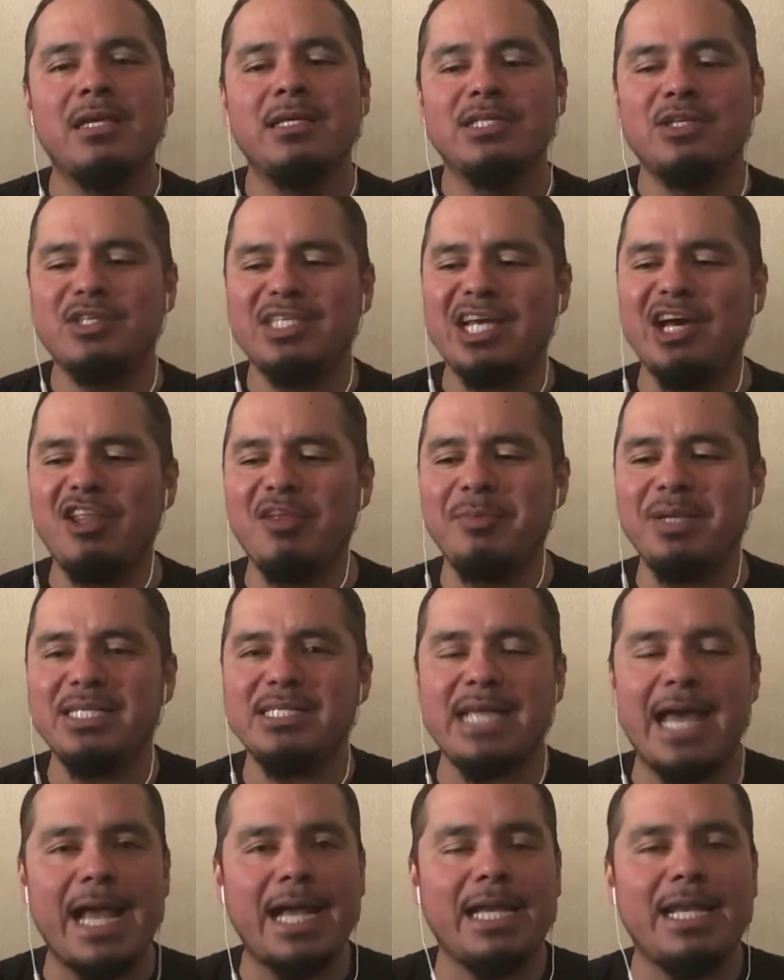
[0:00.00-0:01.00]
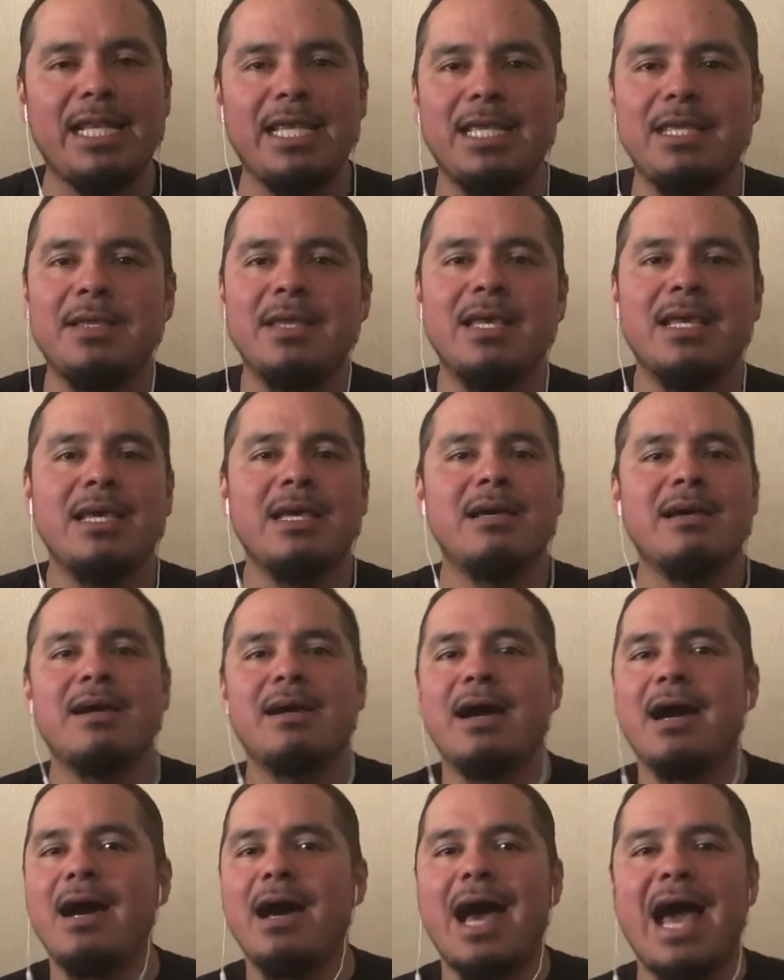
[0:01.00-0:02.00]
So tell them exactly,
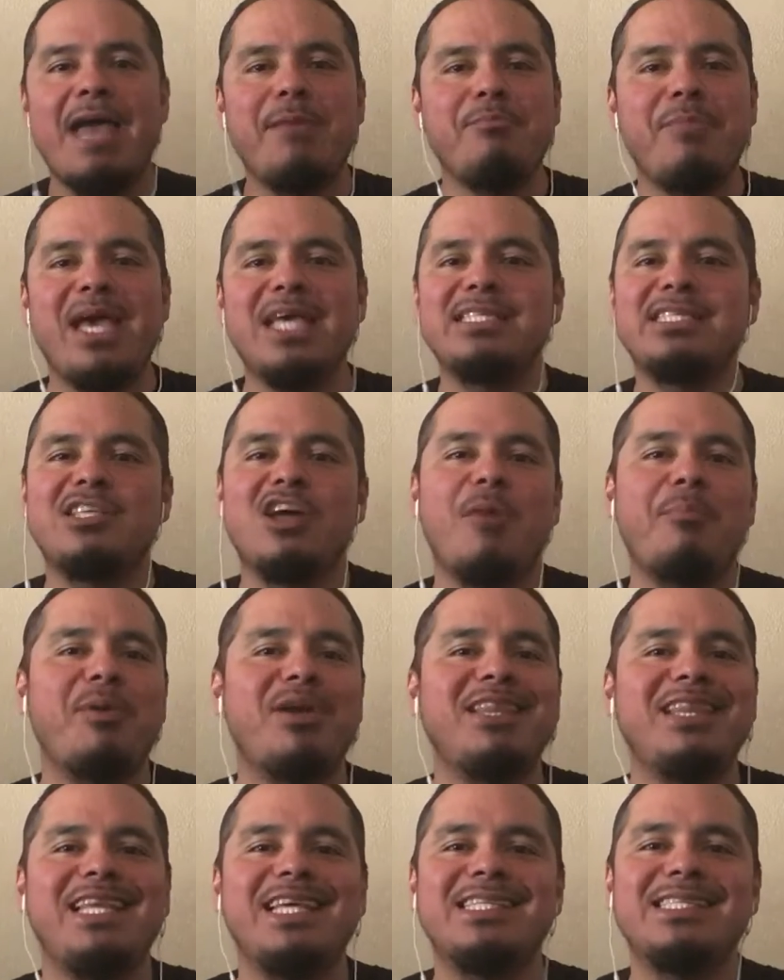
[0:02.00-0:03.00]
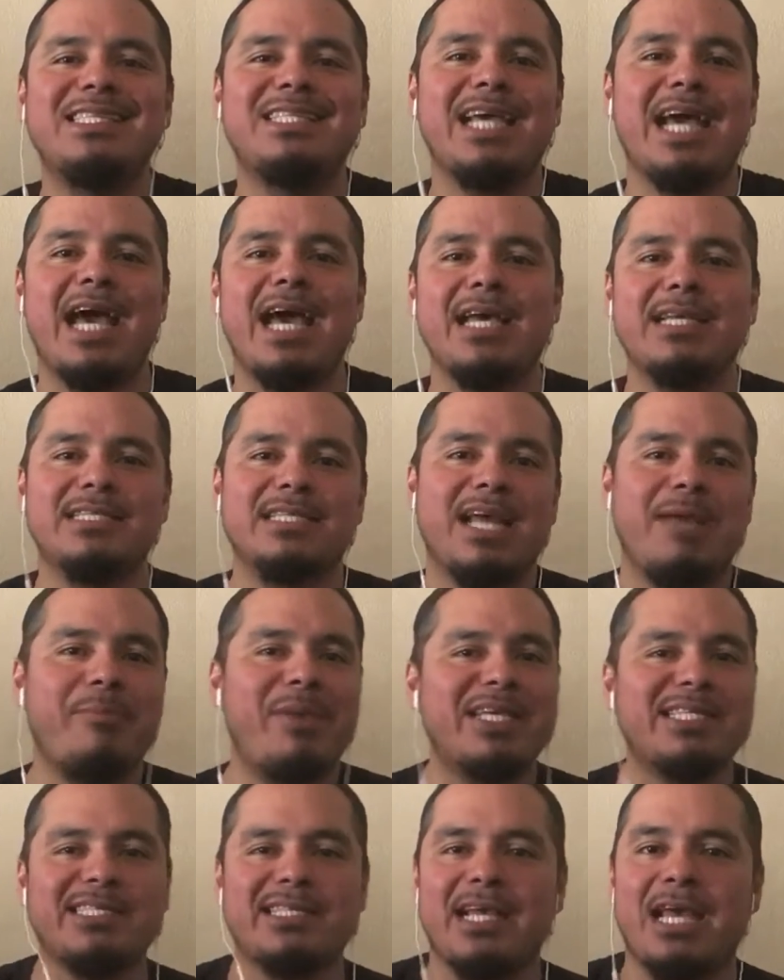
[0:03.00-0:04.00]
I messed up on this task. I
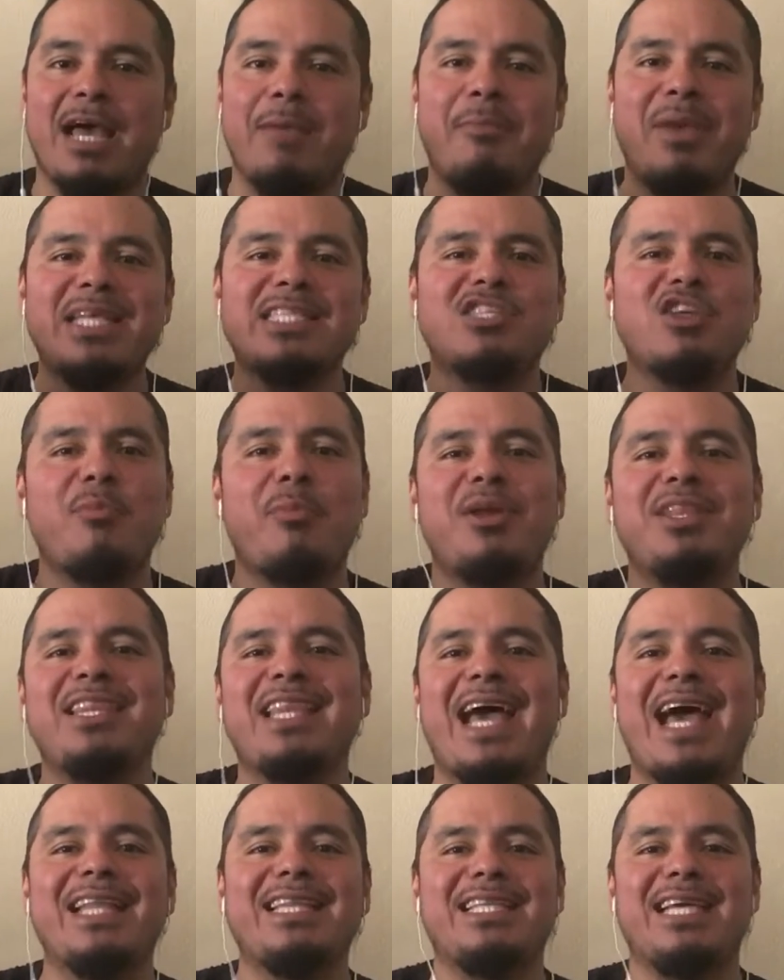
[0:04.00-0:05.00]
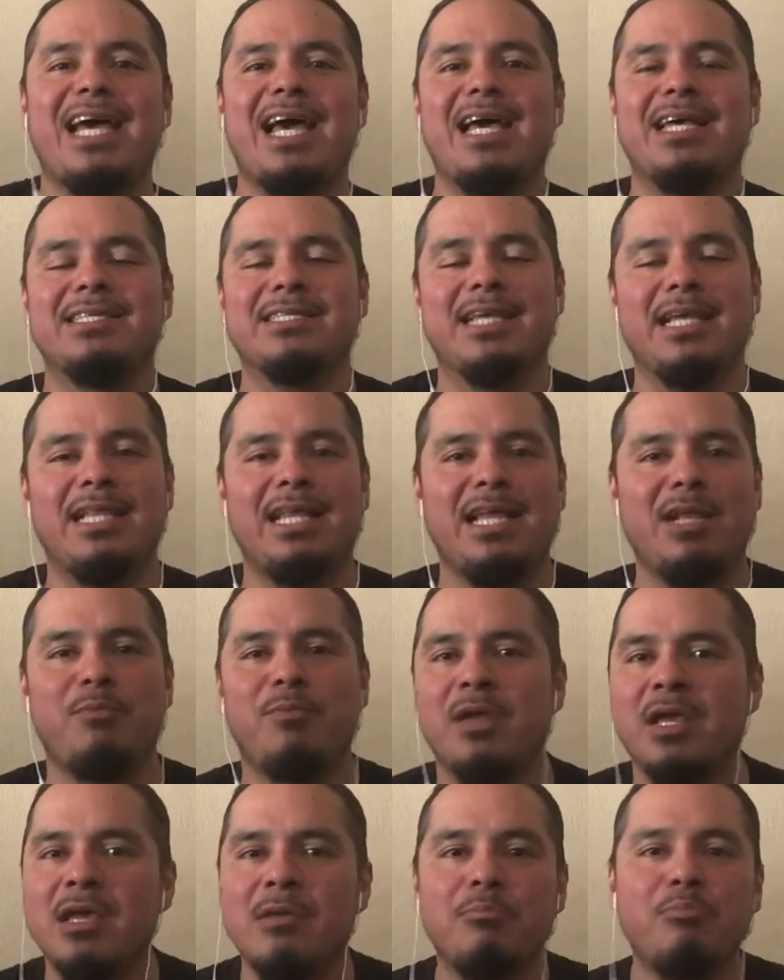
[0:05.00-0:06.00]
messed up on that task, and it
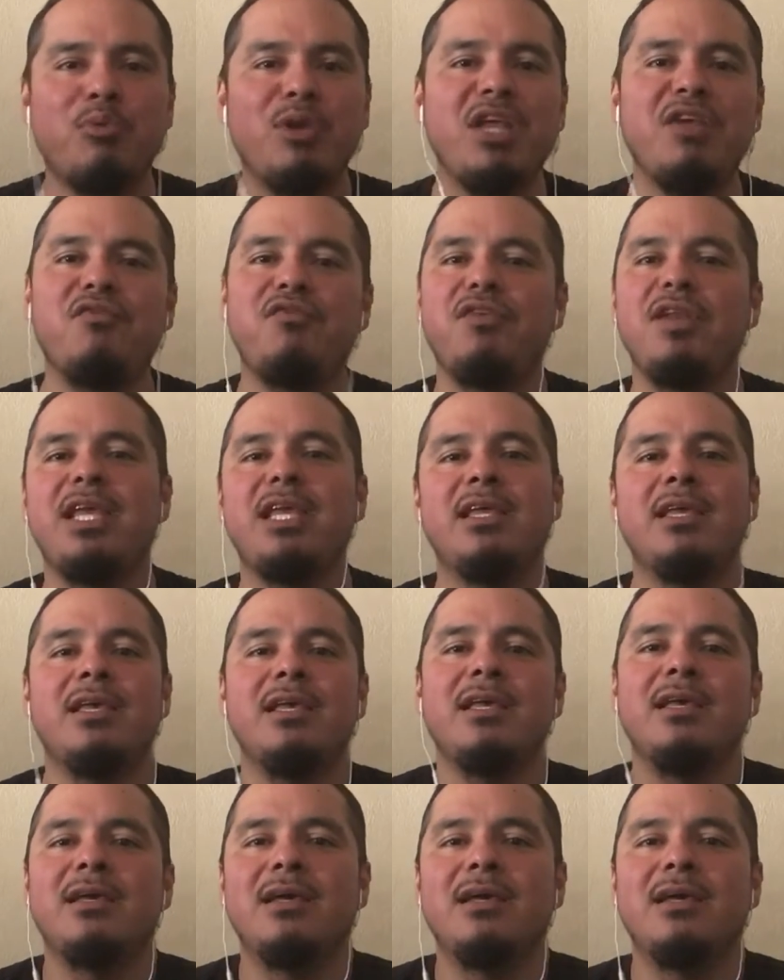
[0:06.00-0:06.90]
briefly